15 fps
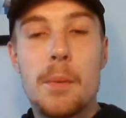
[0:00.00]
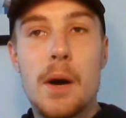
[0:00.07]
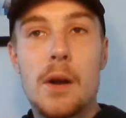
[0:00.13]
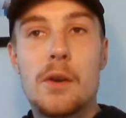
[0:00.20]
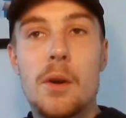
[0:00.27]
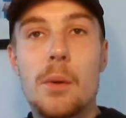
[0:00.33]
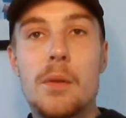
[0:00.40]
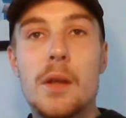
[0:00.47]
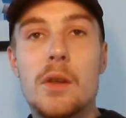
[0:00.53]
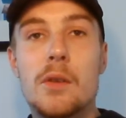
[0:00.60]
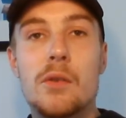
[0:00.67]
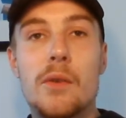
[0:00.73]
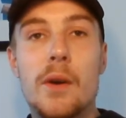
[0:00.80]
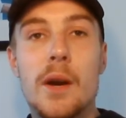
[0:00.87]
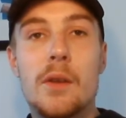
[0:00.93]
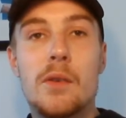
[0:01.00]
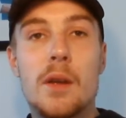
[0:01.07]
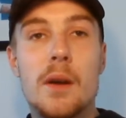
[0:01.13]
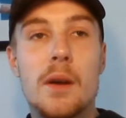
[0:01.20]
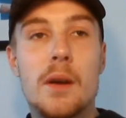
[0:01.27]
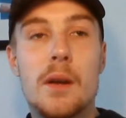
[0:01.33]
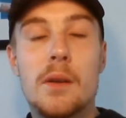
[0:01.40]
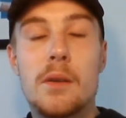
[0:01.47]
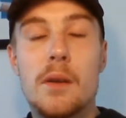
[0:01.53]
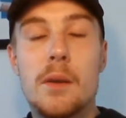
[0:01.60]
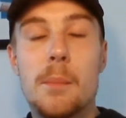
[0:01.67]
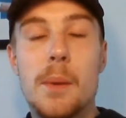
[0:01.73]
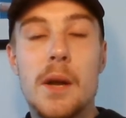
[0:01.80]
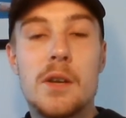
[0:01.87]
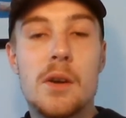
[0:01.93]
But I do think Serena's a
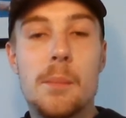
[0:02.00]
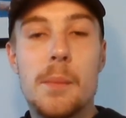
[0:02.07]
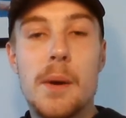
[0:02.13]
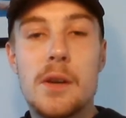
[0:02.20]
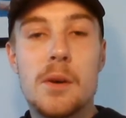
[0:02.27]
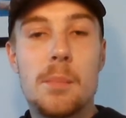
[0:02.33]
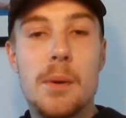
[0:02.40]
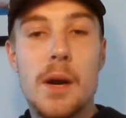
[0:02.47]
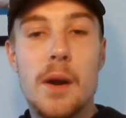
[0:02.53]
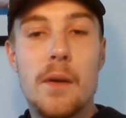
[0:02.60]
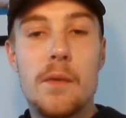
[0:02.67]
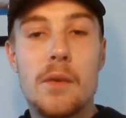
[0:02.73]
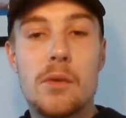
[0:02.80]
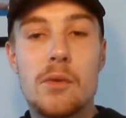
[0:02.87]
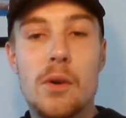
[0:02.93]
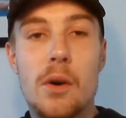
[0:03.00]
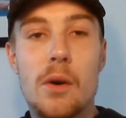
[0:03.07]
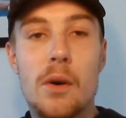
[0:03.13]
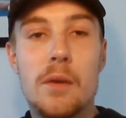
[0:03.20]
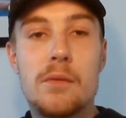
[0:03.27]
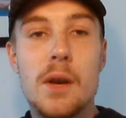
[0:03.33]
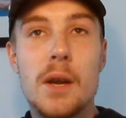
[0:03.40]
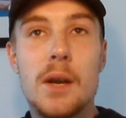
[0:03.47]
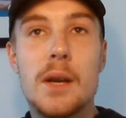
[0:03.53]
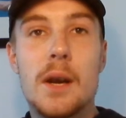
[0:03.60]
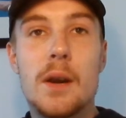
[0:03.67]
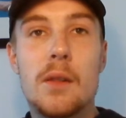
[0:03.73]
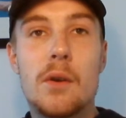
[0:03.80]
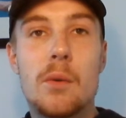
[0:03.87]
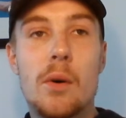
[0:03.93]
major player in this draw, and if she can
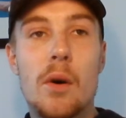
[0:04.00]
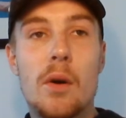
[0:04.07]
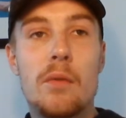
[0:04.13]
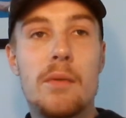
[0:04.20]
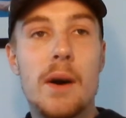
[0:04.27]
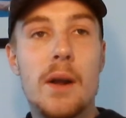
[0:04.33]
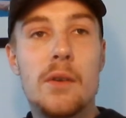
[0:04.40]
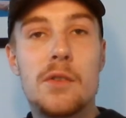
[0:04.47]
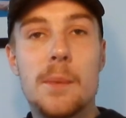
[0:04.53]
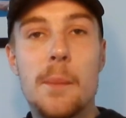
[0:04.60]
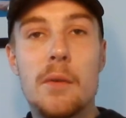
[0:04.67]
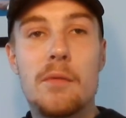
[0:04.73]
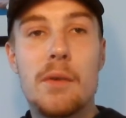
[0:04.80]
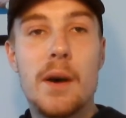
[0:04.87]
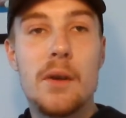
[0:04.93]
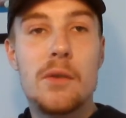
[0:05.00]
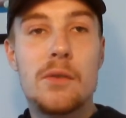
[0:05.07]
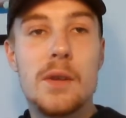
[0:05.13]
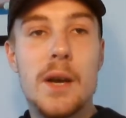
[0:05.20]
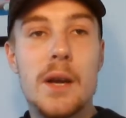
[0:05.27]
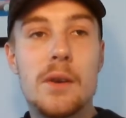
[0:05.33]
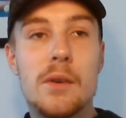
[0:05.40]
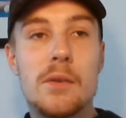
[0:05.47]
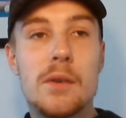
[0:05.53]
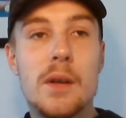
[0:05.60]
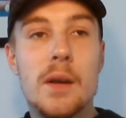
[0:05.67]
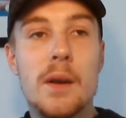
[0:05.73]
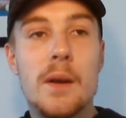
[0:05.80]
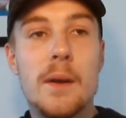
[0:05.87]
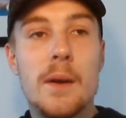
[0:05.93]
get to the quarterfinal, semi-final stages,
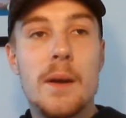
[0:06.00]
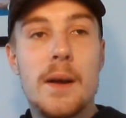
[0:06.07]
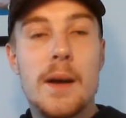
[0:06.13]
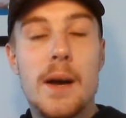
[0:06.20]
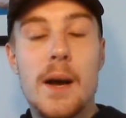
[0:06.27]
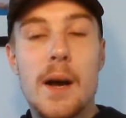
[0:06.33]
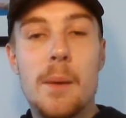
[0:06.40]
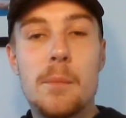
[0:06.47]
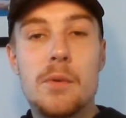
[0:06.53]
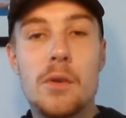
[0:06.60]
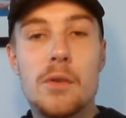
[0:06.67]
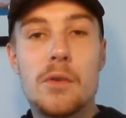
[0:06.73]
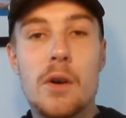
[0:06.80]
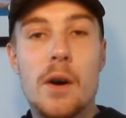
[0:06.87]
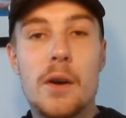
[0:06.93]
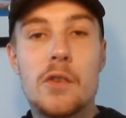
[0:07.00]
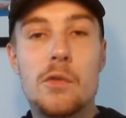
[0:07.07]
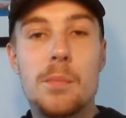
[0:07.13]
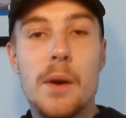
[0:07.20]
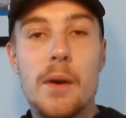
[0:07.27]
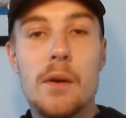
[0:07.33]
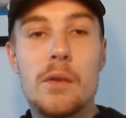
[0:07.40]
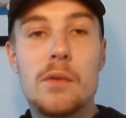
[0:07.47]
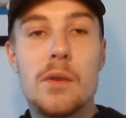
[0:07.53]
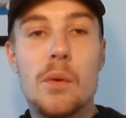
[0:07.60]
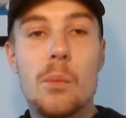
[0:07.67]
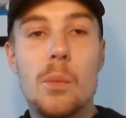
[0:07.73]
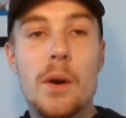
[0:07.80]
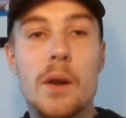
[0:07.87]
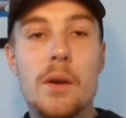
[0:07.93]
she's got experience
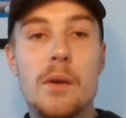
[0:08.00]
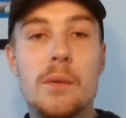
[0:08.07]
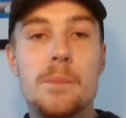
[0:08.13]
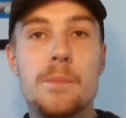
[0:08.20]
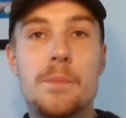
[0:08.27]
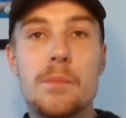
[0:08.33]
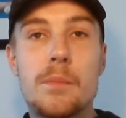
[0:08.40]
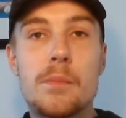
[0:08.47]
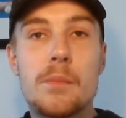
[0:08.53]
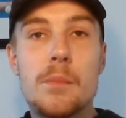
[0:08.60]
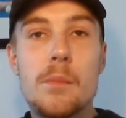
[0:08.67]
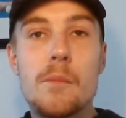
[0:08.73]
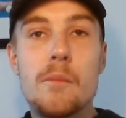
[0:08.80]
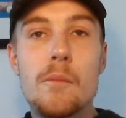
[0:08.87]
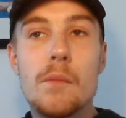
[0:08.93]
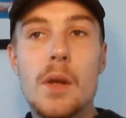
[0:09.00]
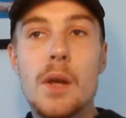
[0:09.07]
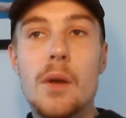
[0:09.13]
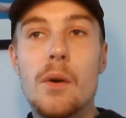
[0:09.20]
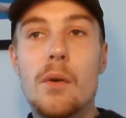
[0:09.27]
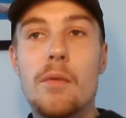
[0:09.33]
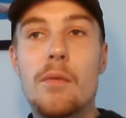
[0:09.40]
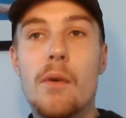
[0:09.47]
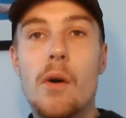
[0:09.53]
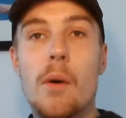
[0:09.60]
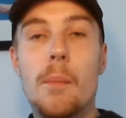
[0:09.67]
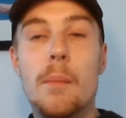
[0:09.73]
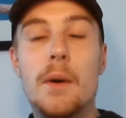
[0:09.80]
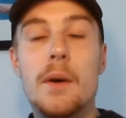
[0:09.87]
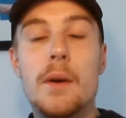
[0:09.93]
in winning,
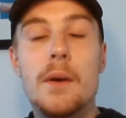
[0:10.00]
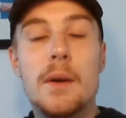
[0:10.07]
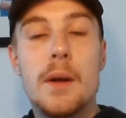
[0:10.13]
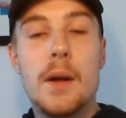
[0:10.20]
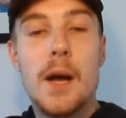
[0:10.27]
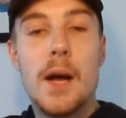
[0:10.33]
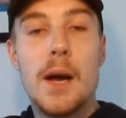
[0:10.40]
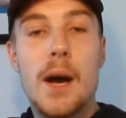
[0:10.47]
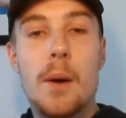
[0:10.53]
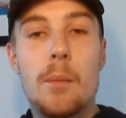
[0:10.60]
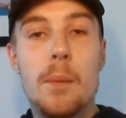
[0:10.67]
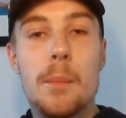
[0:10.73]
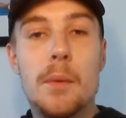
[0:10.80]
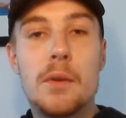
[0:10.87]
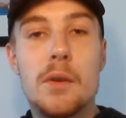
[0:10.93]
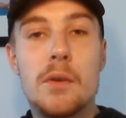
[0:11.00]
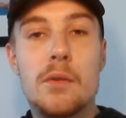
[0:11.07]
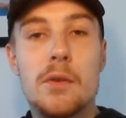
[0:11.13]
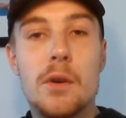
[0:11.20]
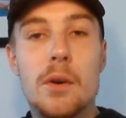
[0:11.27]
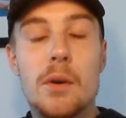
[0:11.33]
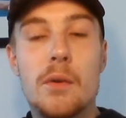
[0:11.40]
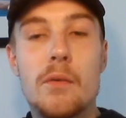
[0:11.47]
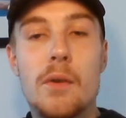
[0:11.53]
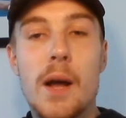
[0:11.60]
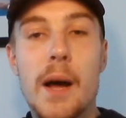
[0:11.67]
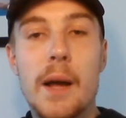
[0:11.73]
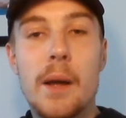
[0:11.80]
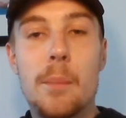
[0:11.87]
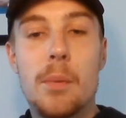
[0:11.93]
form at Wimbledon to
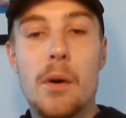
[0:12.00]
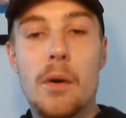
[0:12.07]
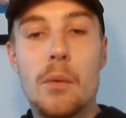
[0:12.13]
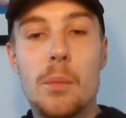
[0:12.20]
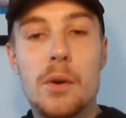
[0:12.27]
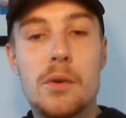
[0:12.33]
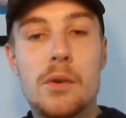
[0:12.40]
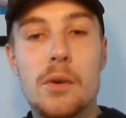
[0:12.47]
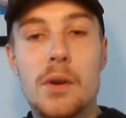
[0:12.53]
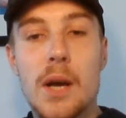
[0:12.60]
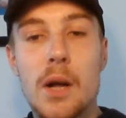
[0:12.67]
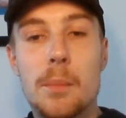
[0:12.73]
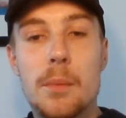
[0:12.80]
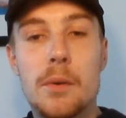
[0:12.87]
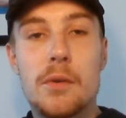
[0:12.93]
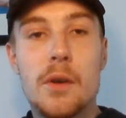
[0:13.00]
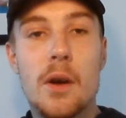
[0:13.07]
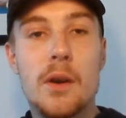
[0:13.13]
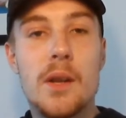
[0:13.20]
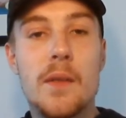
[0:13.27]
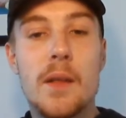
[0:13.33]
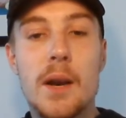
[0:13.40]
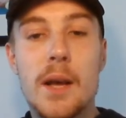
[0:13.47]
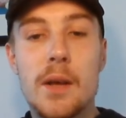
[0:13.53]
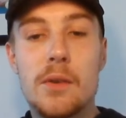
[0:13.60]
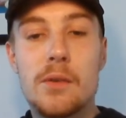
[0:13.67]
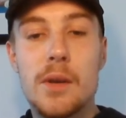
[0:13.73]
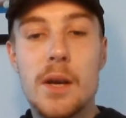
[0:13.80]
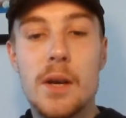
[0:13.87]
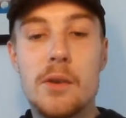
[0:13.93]
rely upon, which could help us certainly in the later
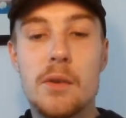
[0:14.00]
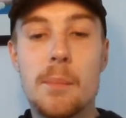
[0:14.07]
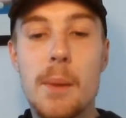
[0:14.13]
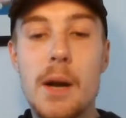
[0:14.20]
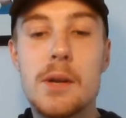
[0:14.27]
stages of